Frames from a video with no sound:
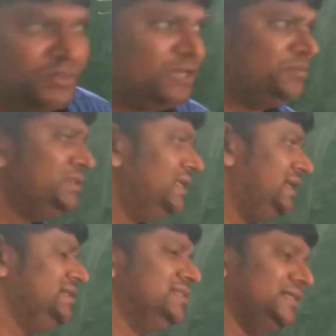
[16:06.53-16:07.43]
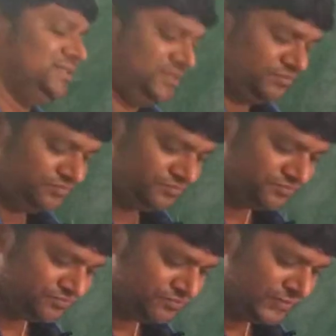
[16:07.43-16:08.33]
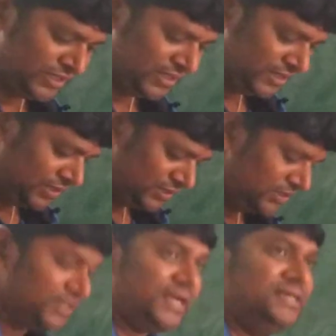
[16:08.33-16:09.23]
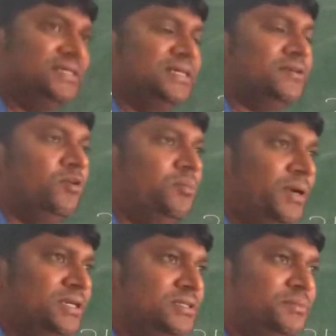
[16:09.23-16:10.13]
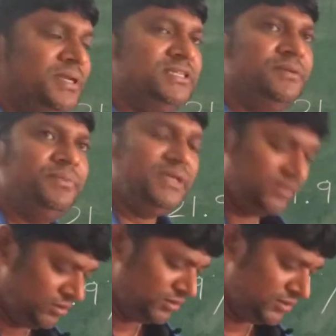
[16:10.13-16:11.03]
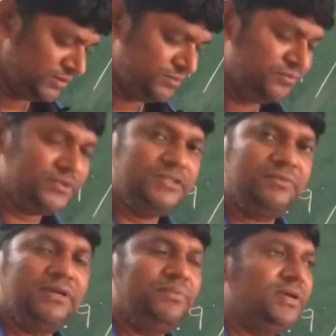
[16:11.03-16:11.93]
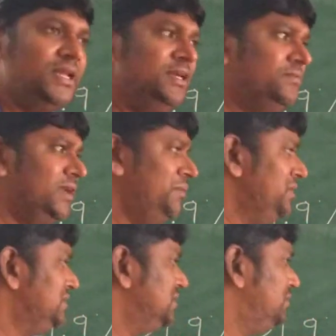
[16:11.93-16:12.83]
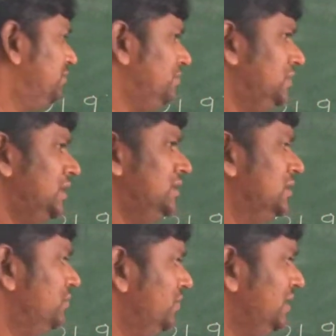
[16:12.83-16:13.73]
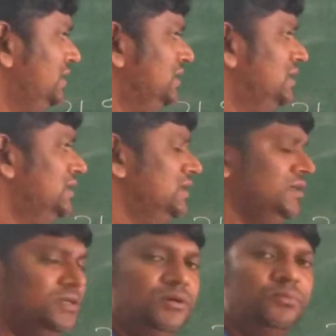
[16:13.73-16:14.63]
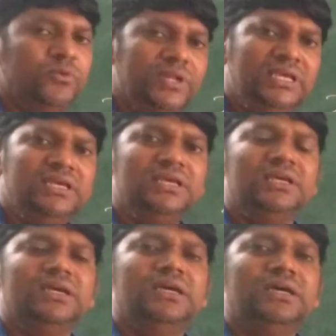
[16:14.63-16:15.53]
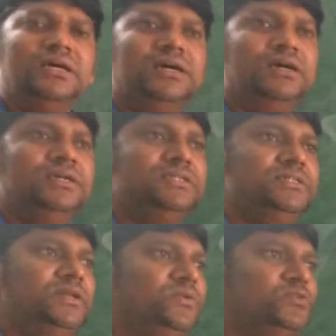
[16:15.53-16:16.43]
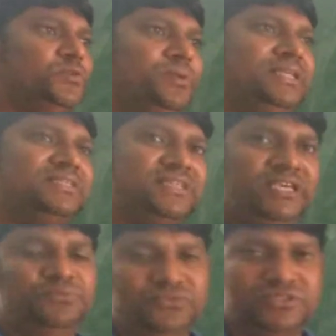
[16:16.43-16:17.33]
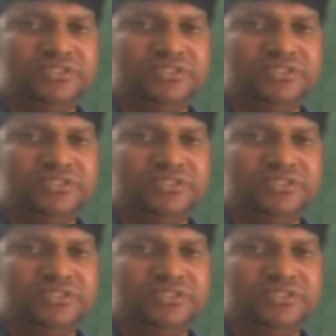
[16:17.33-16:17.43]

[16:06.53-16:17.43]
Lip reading: has been taken that the current government, the BJP or the current Prime Minister Narendra Modi introduced so many schemes.